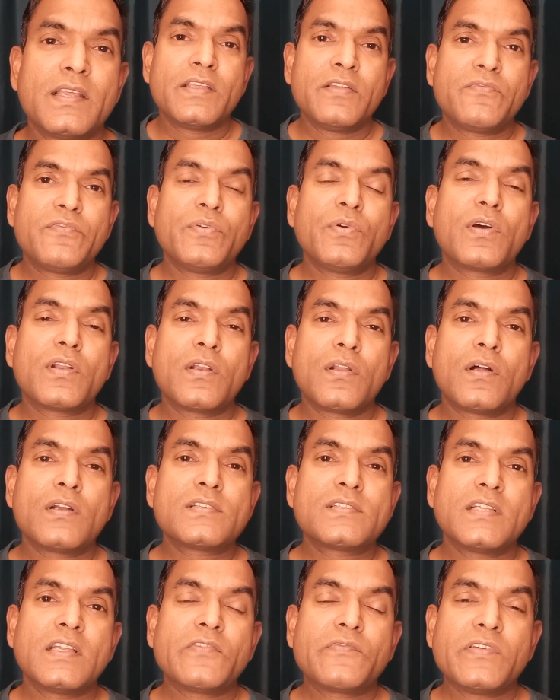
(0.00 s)
If you are
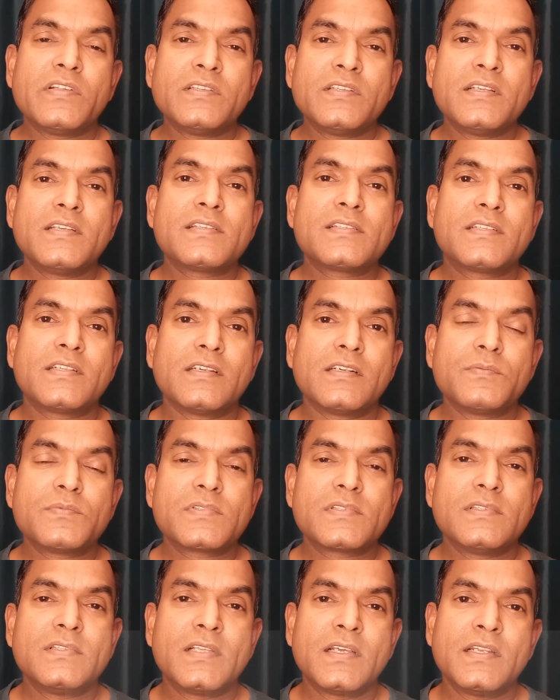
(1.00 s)
not safe in these
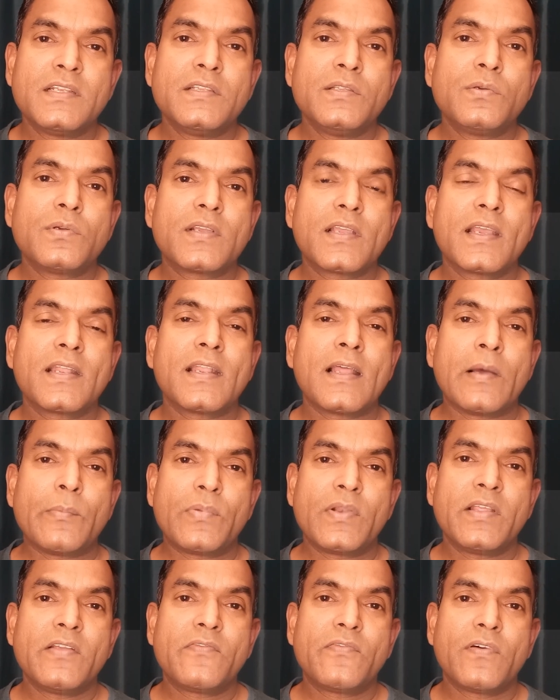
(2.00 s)
terms, then you can
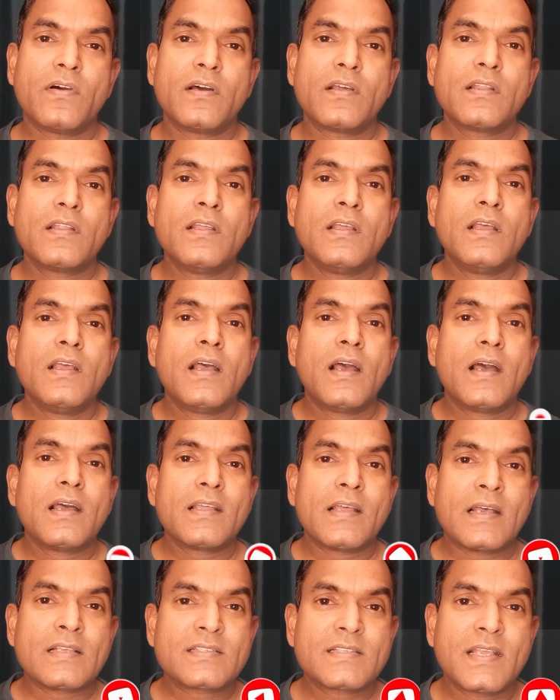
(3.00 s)
apply for
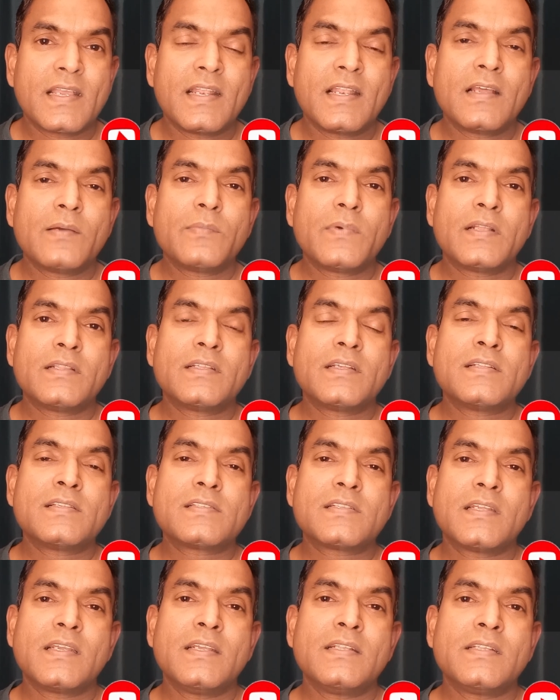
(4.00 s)
asylum and then
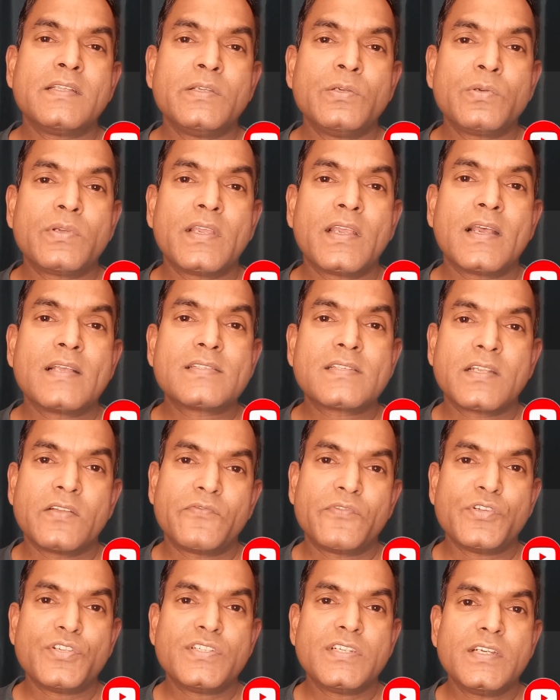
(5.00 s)
stay in the UK as
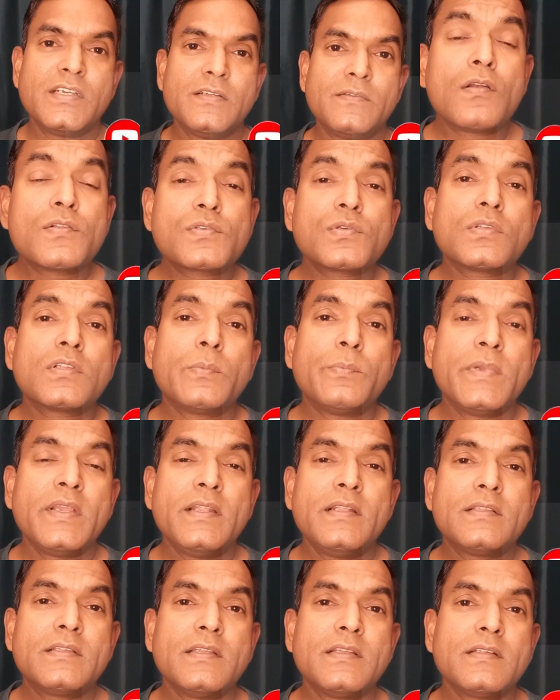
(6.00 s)
refugee. Also, the
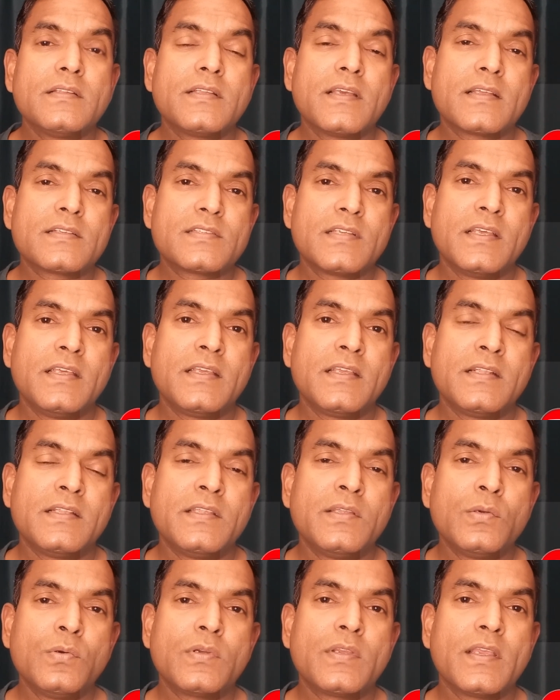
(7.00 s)
main thing they are saying
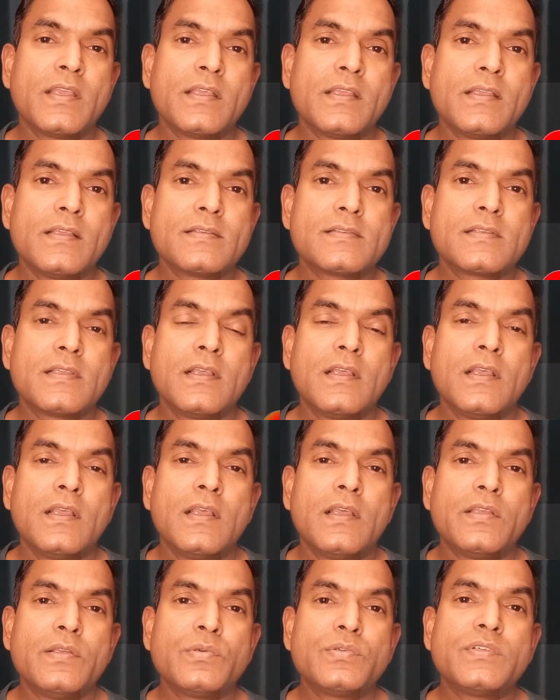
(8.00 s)
in the UK is
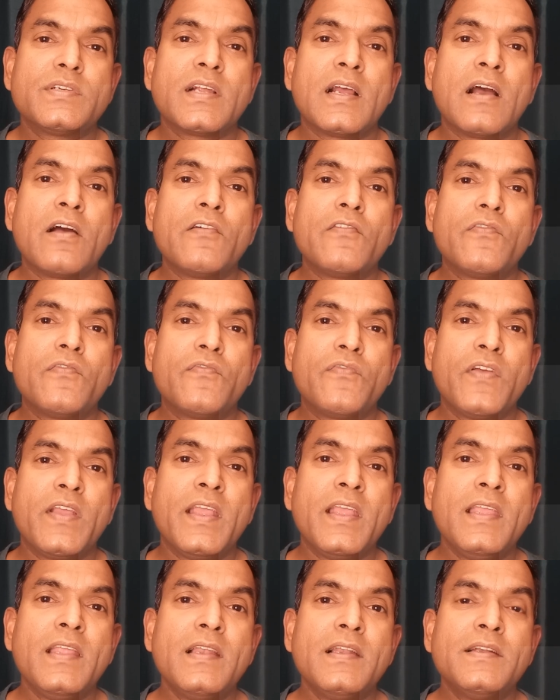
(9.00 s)
you should have
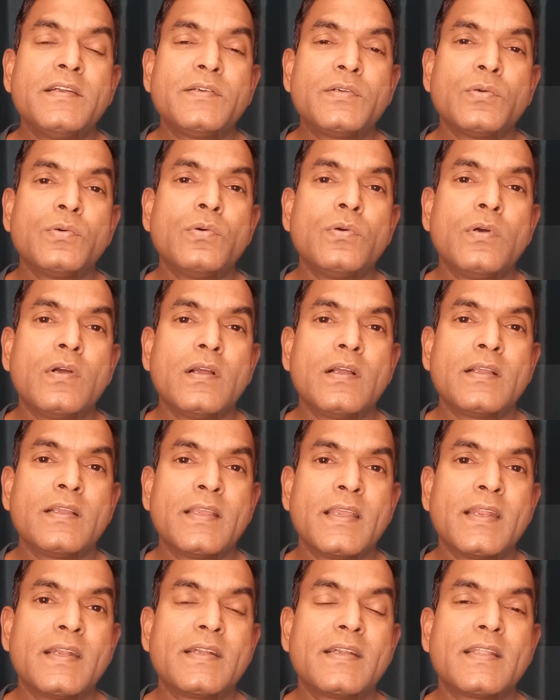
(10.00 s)
failed to
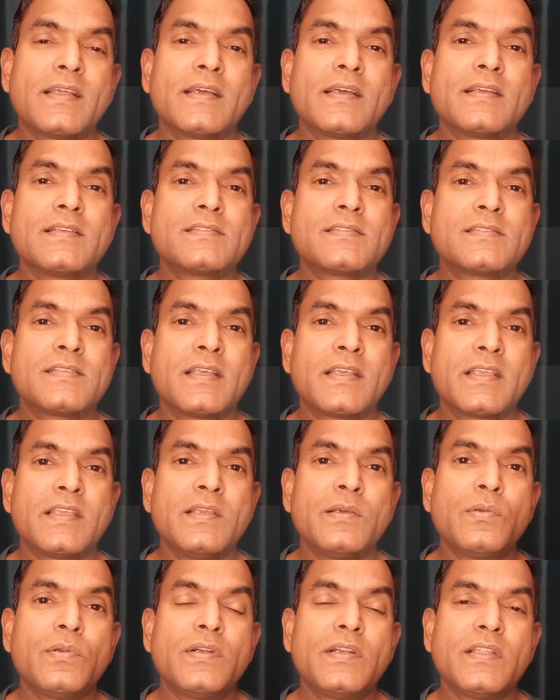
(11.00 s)
get
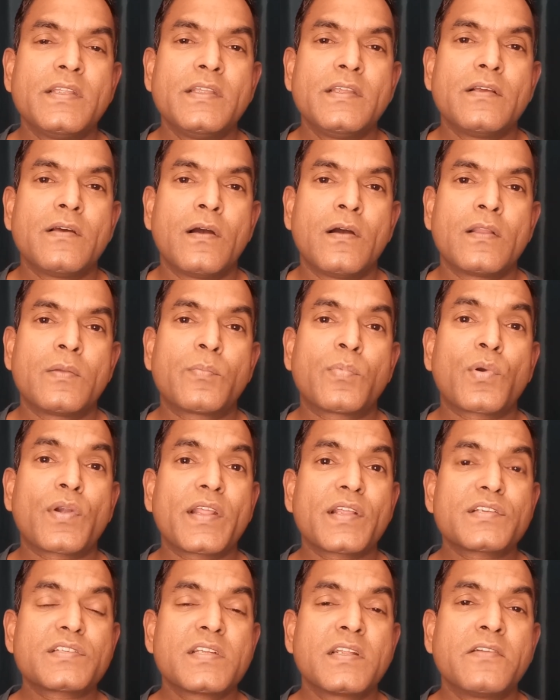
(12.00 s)
security or
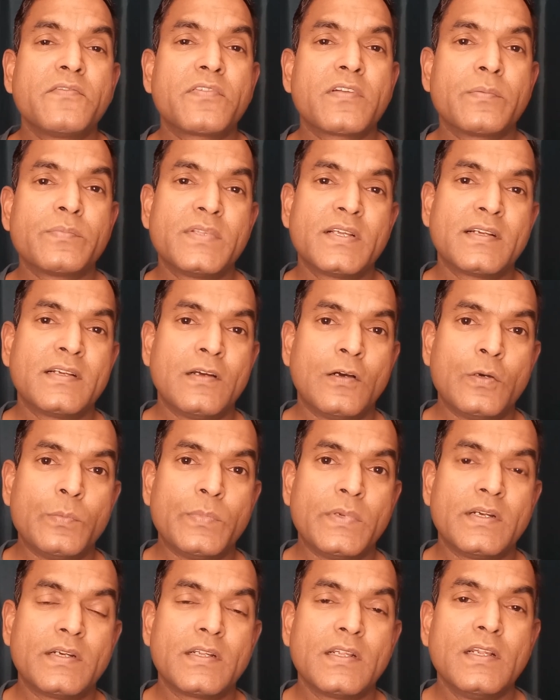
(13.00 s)
protection from the
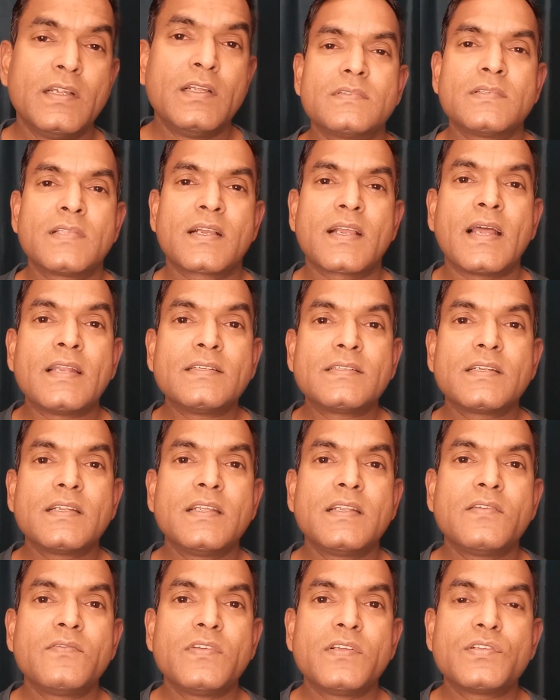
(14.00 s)
government. The
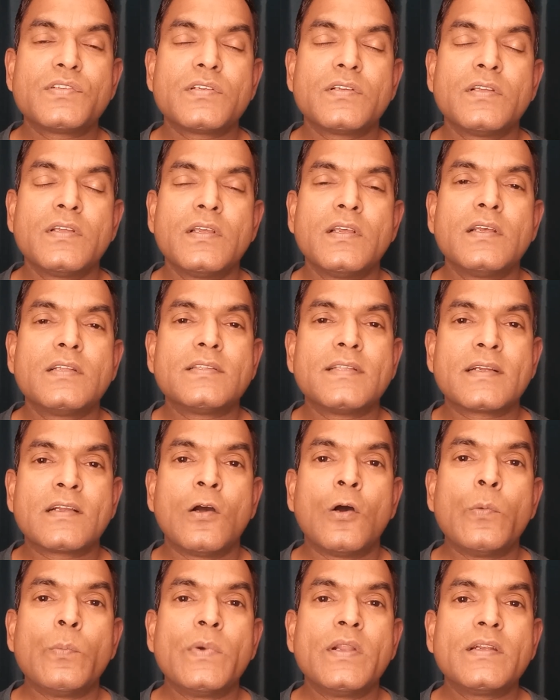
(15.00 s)
country in which the
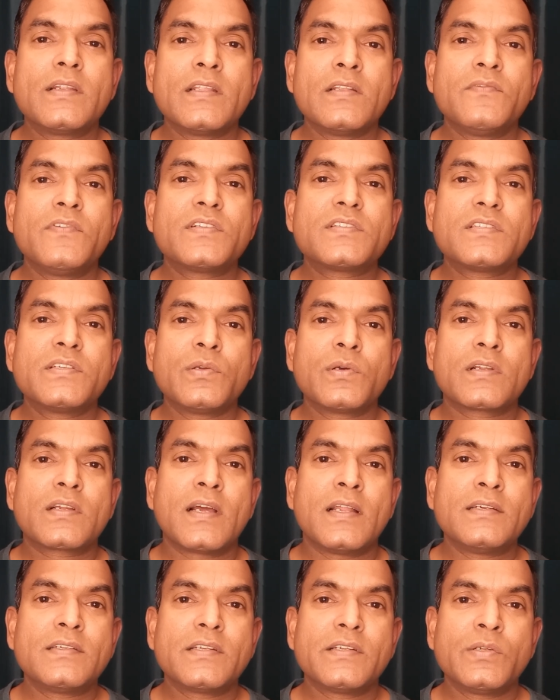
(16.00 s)
government in which your
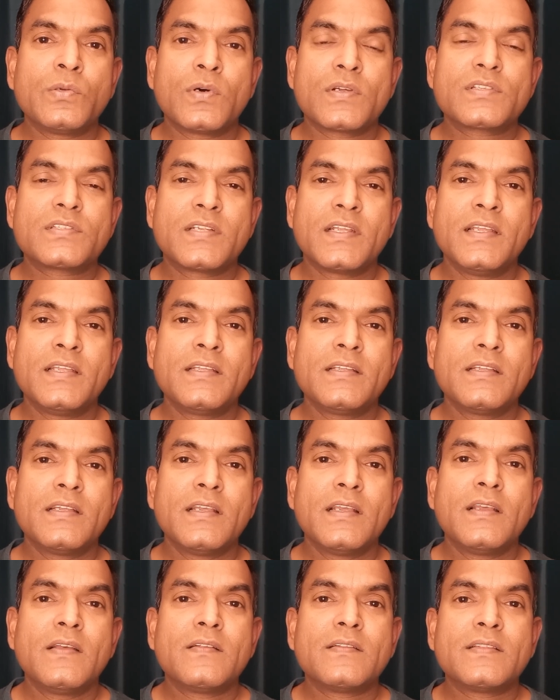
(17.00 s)
country you are staying,
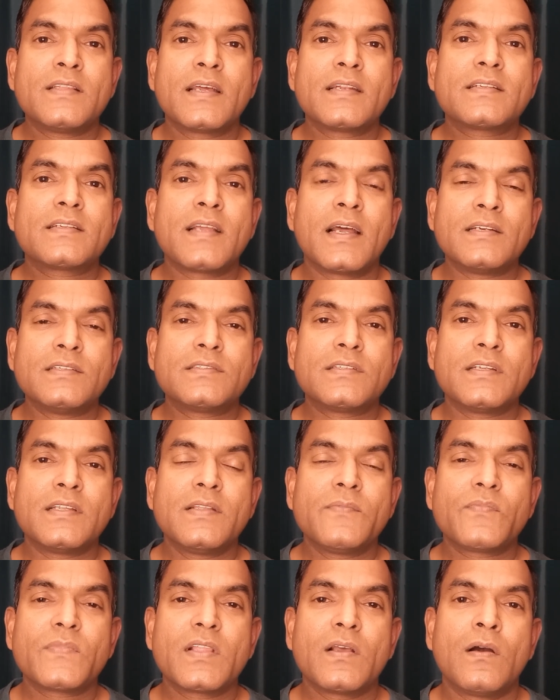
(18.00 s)
that
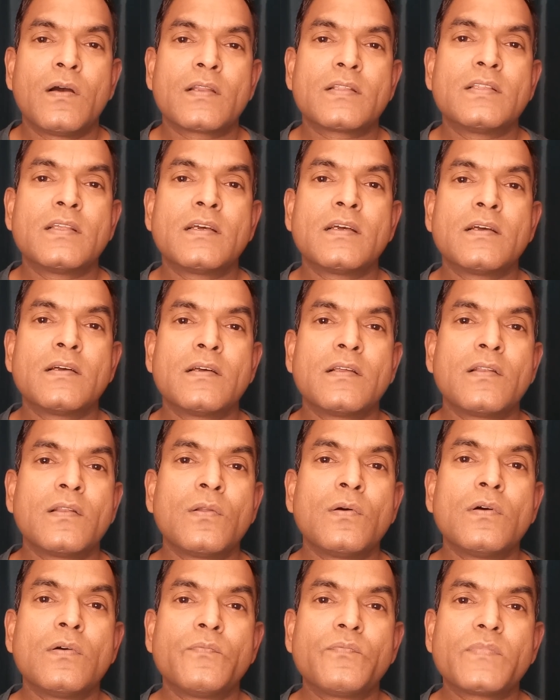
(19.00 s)
country or
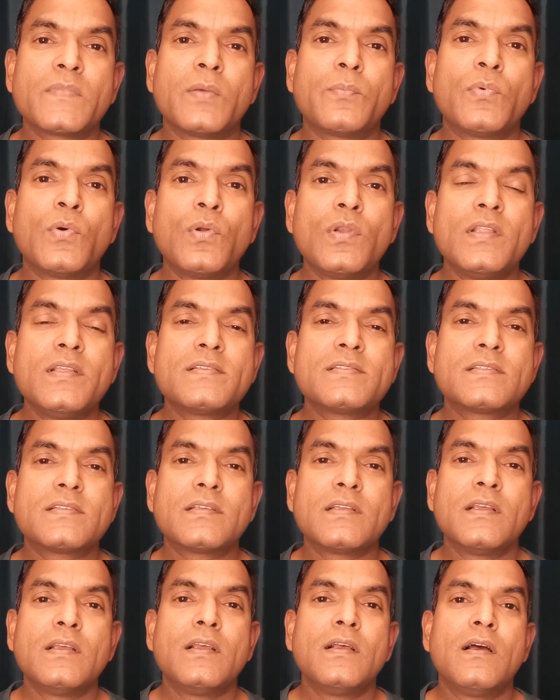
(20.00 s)
the
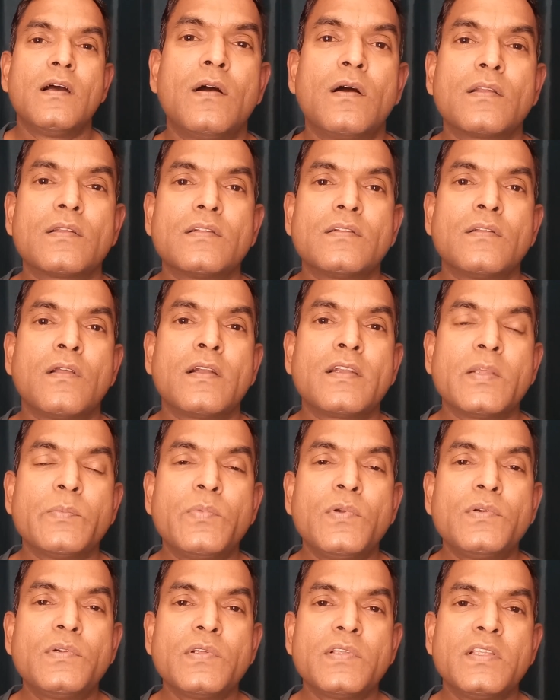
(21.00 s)
police are not
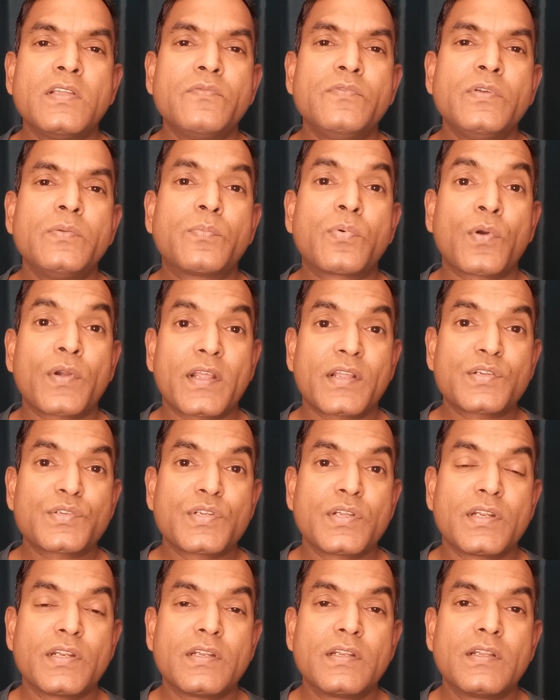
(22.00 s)
able to give you
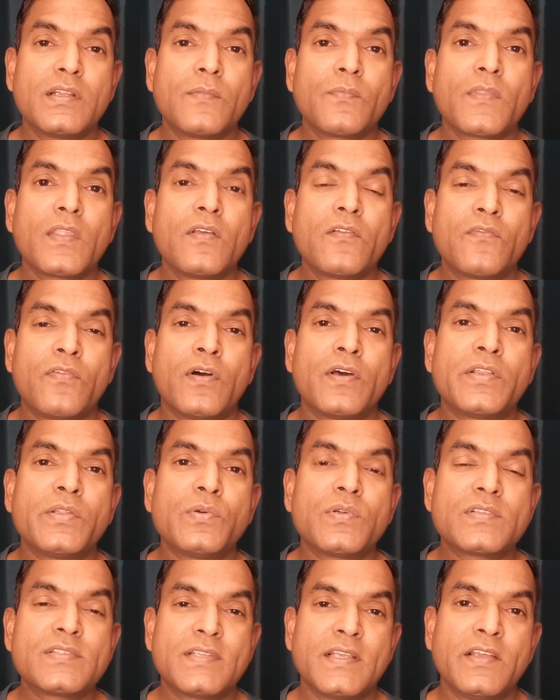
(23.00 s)
protection for
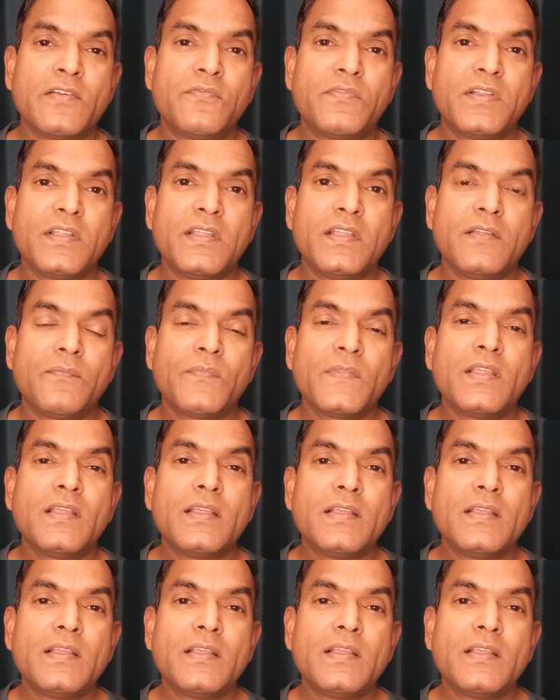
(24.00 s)
your safety.